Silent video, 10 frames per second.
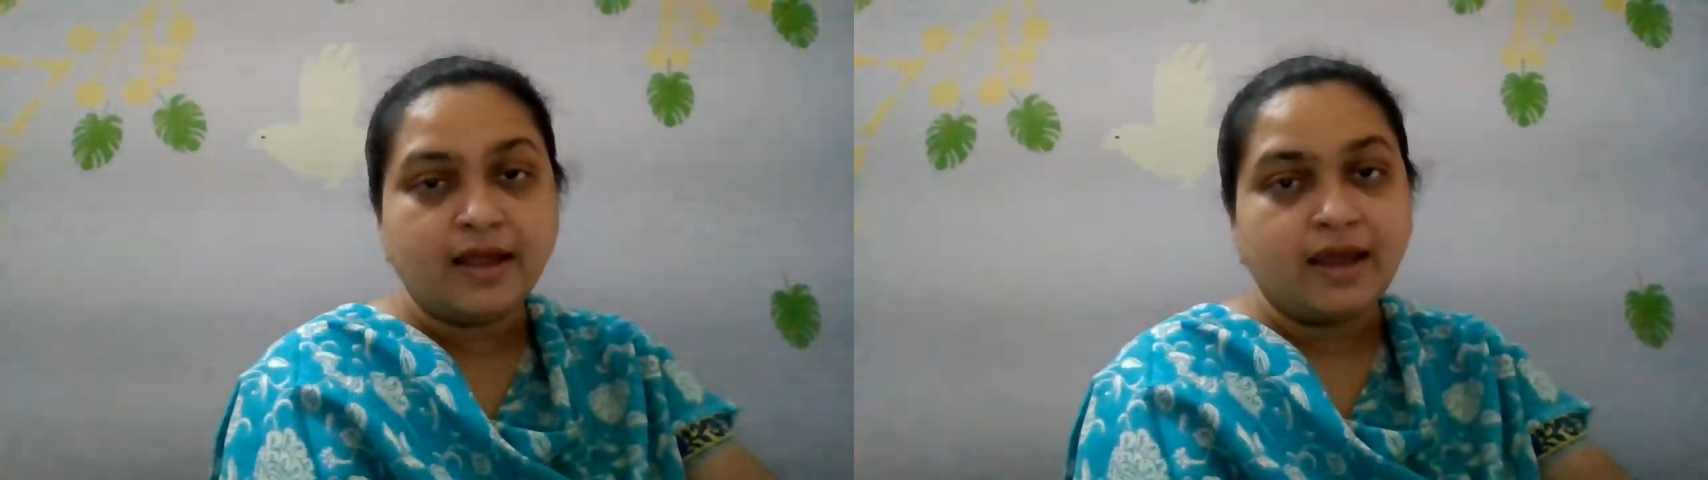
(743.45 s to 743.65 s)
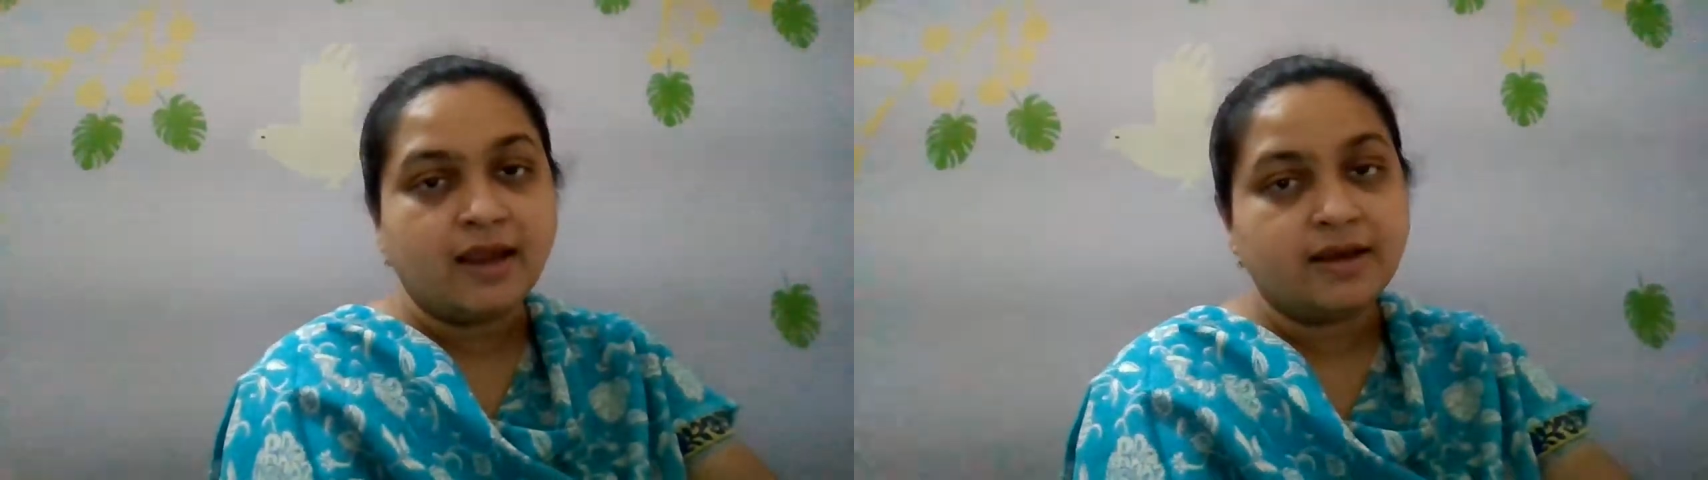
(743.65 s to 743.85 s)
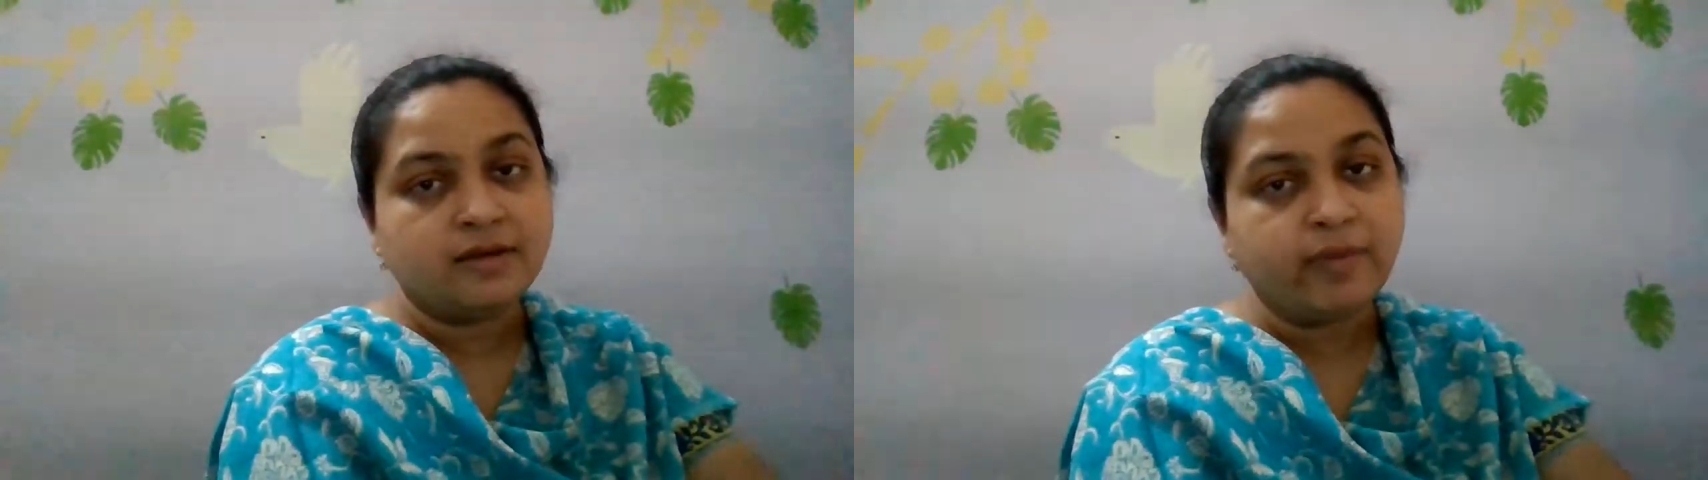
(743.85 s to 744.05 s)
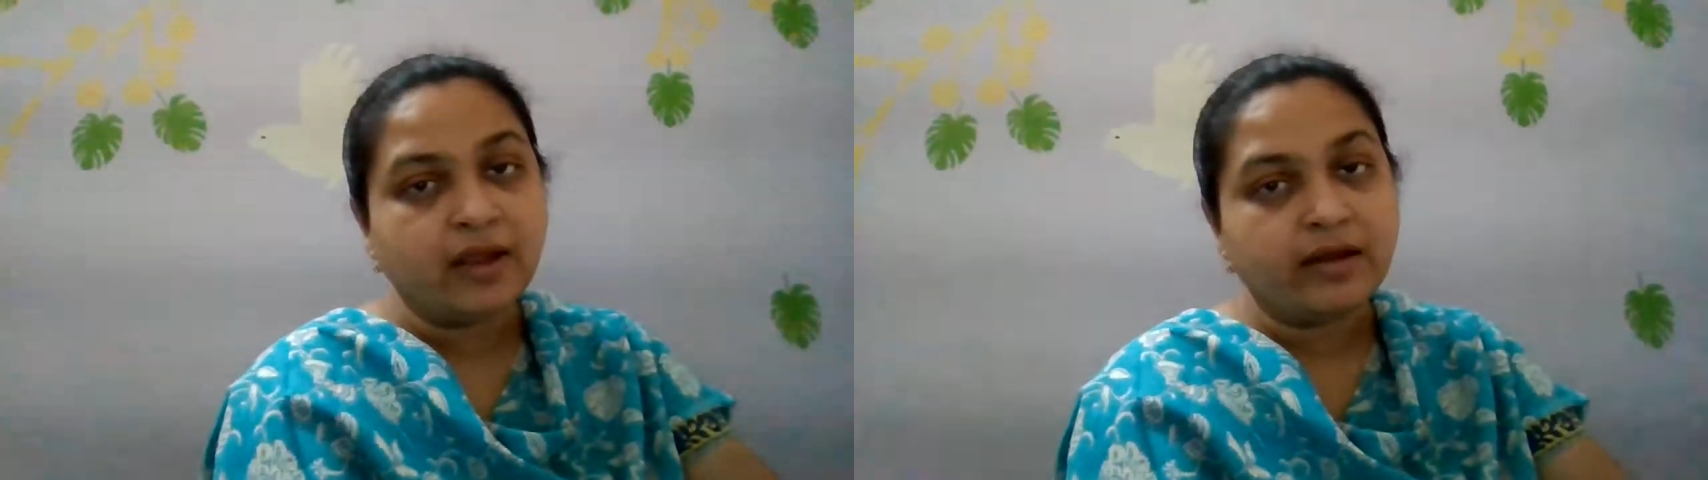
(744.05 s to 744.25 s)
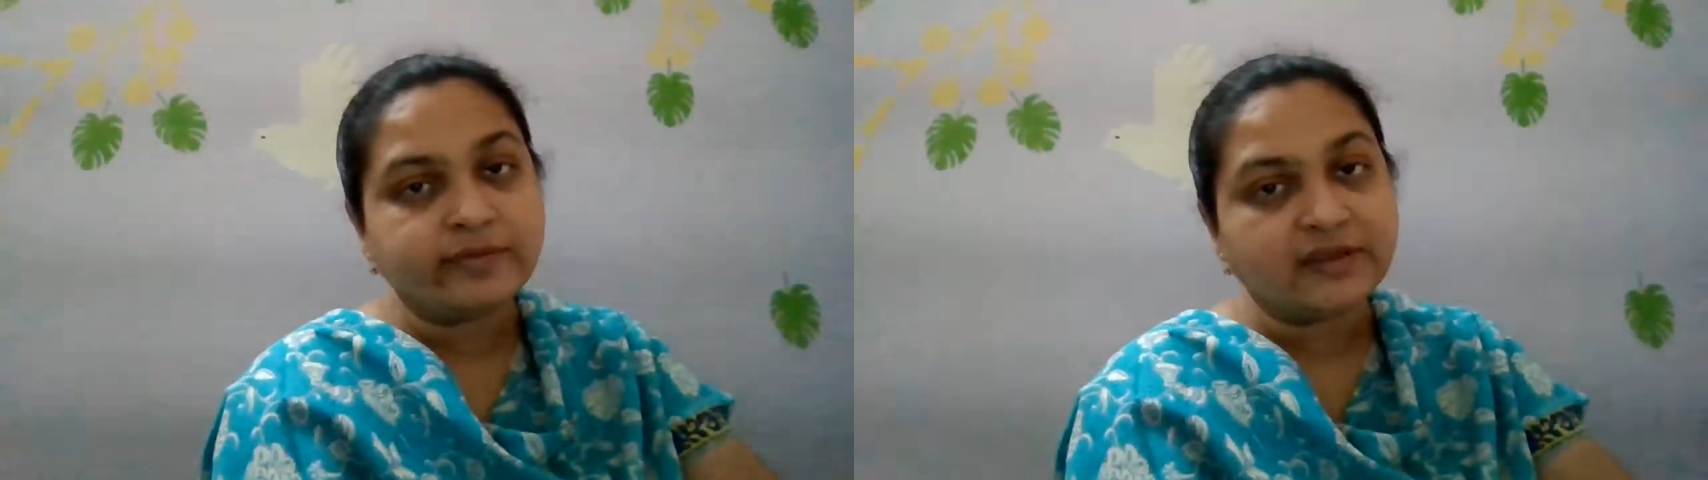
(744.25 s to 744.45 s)
and it
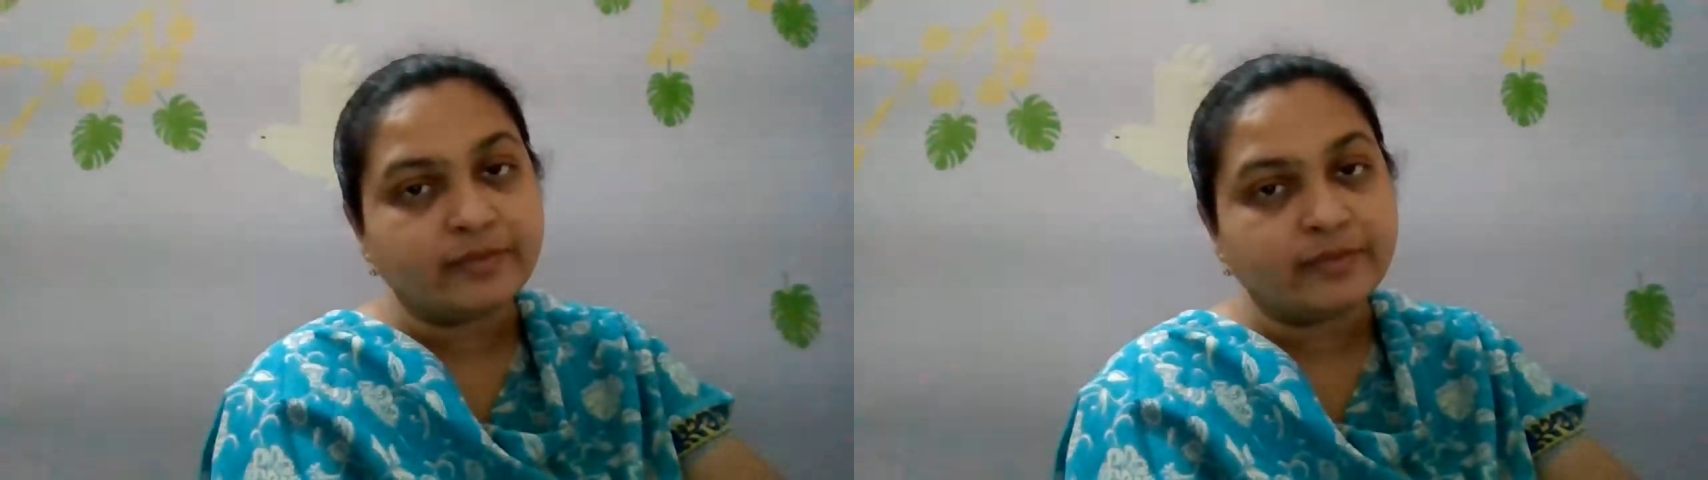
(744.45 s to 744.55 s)
becomes